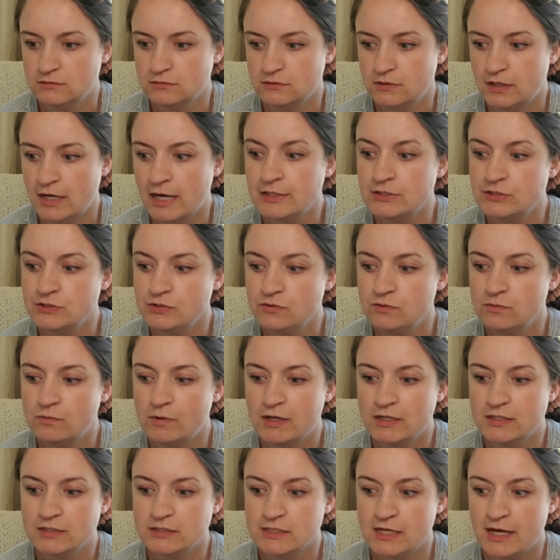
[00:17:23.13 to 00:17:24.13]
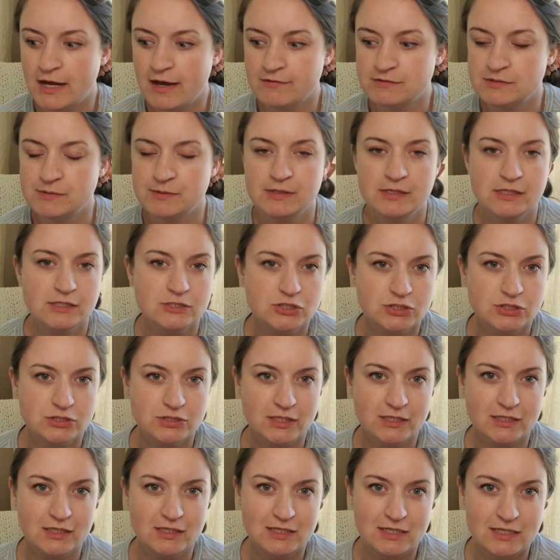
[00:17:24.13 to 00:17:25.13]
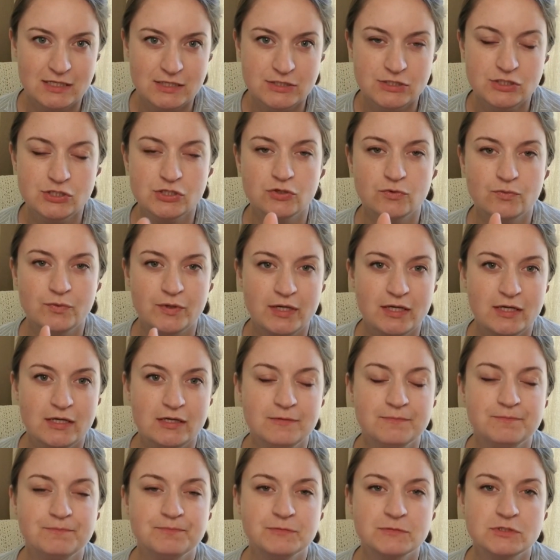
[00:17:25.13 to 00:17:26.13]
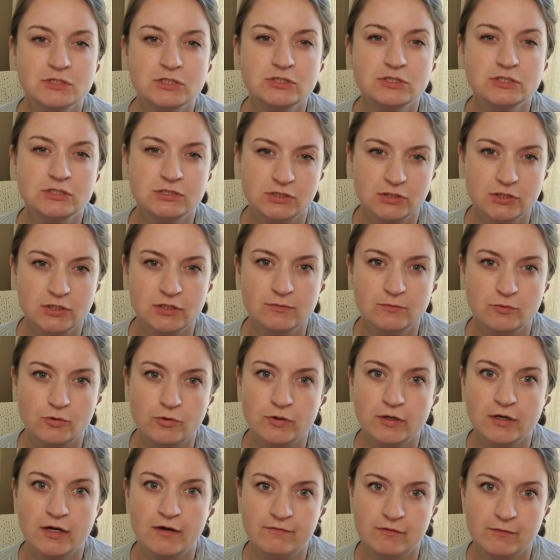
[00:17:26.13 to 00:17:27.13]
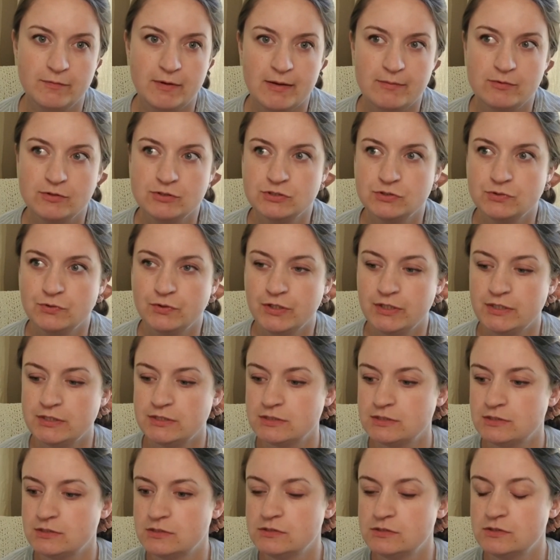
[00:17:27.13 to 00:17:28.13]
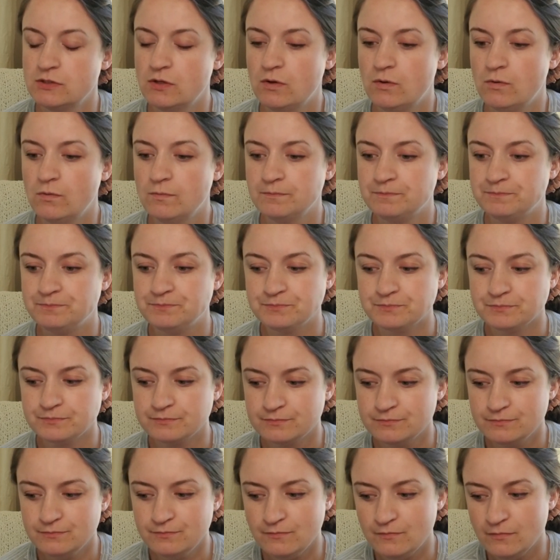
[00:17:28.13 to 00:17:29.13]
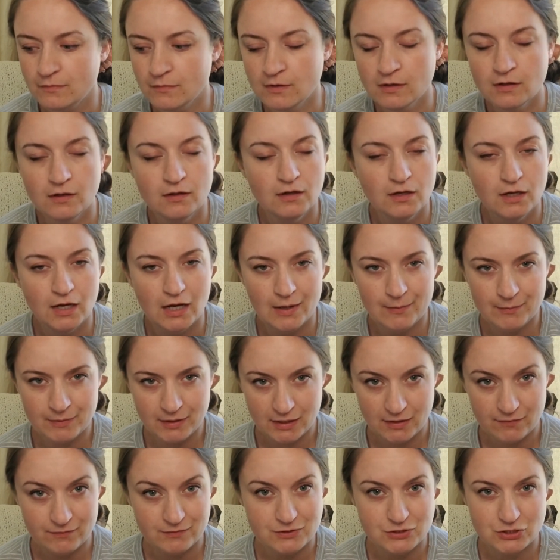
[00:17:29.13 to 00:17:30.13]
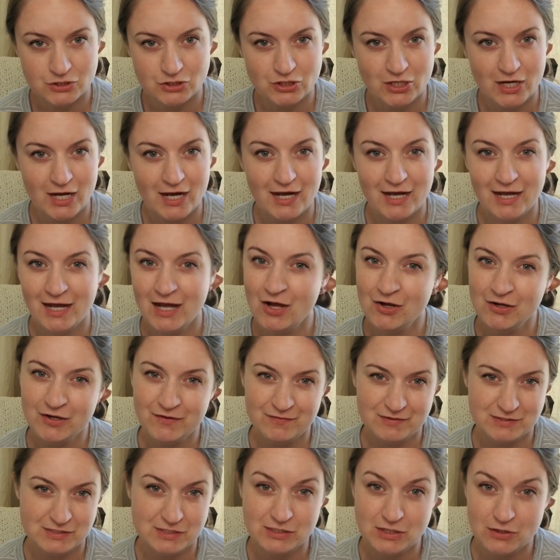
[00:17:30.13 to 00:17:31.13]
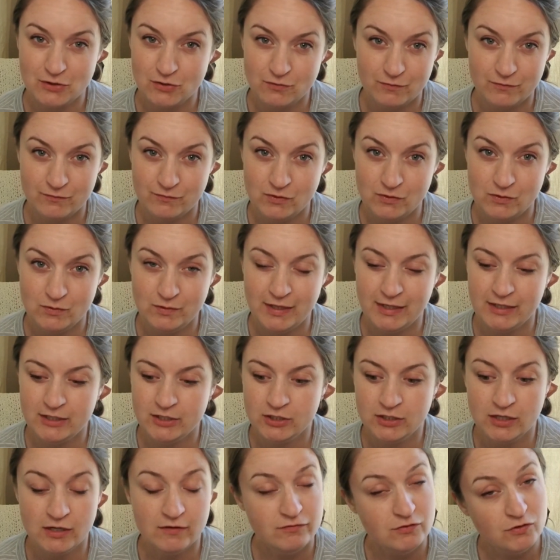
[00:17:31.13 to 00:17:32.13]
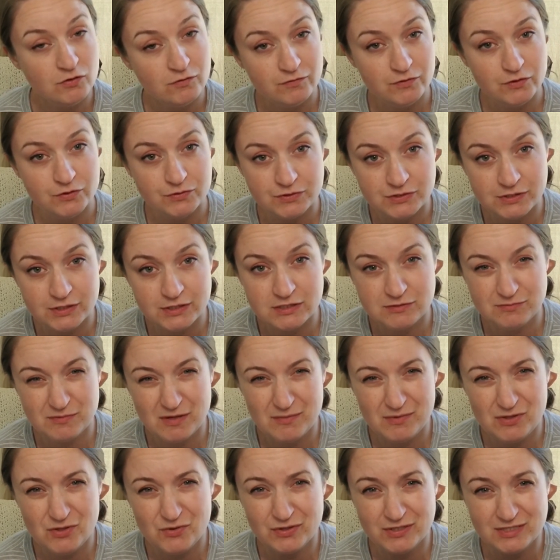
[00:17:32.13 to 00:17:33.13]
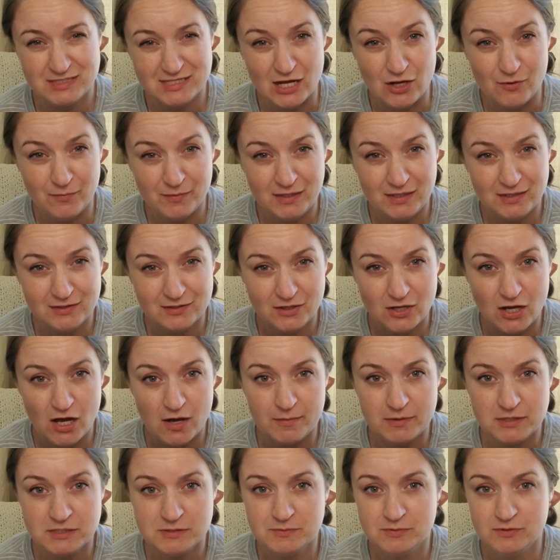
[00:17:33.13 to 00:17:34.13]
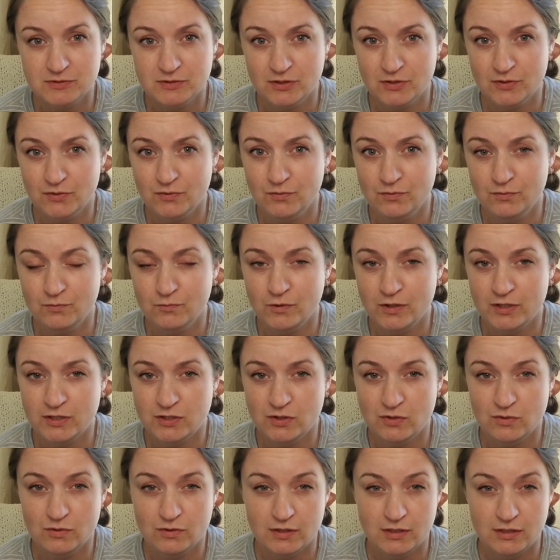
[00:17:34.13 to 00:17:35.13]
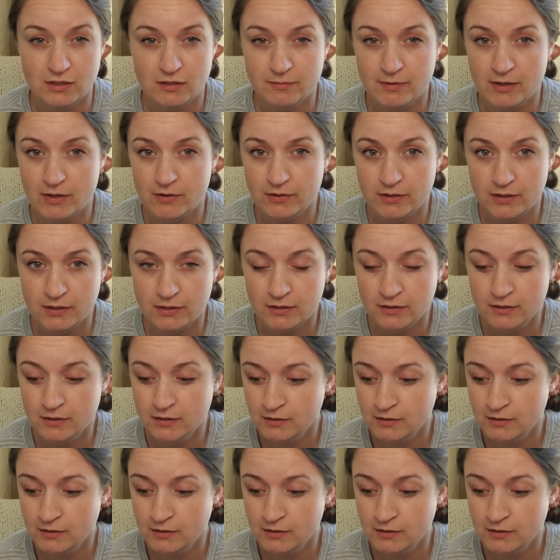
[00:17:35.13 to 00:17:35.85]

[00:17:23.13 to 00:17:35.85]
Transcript: I do want to have something that's just like an easier read to just learn more of the Bible stories. So I'm going to give this a try. I'll give this another review later. If you've used this, maybe you could tell me in the comments below what you think about it.